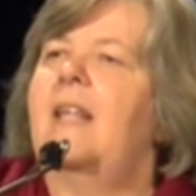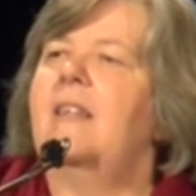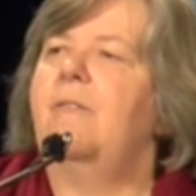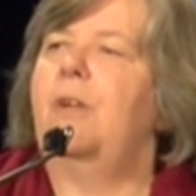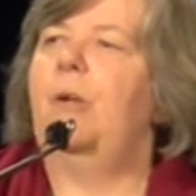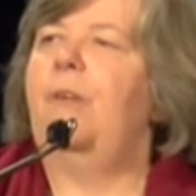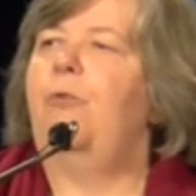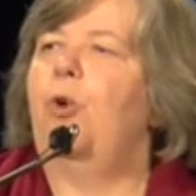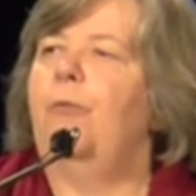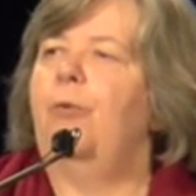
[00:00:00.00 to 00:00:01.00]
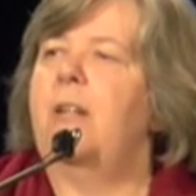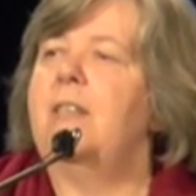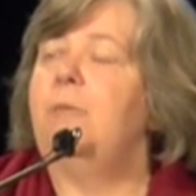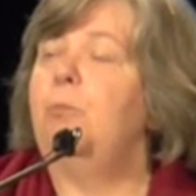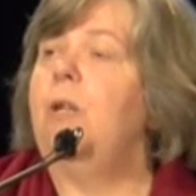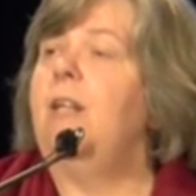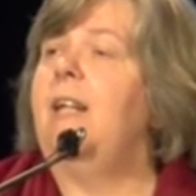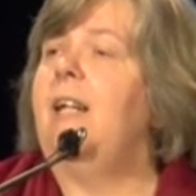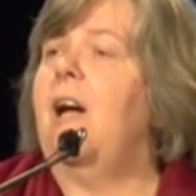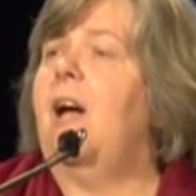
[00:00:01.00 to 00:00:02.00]
at the very forefront and
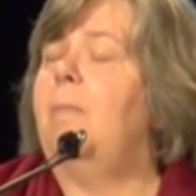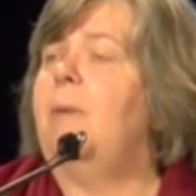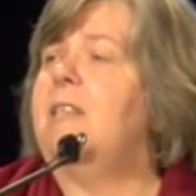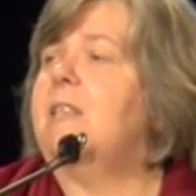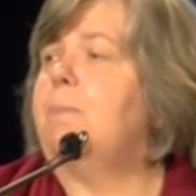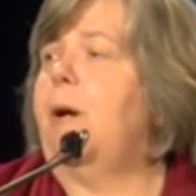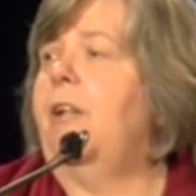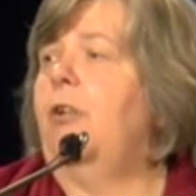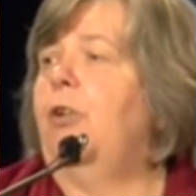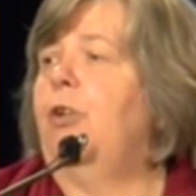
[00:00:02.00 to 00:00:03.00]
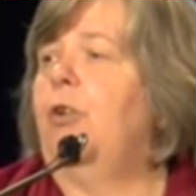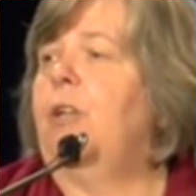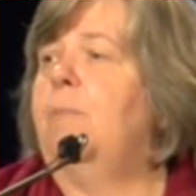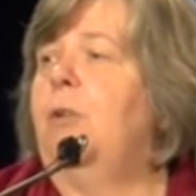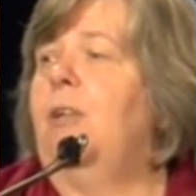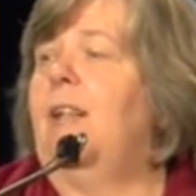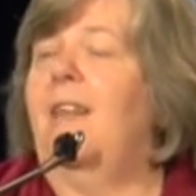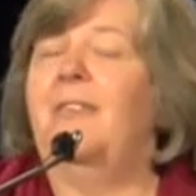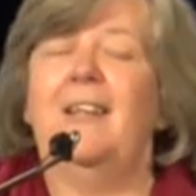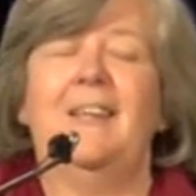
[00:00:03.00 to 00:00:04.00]
really inspire your community.
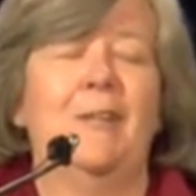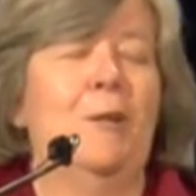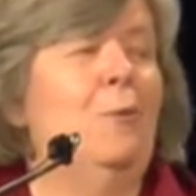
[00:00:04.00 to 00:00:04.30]
I think,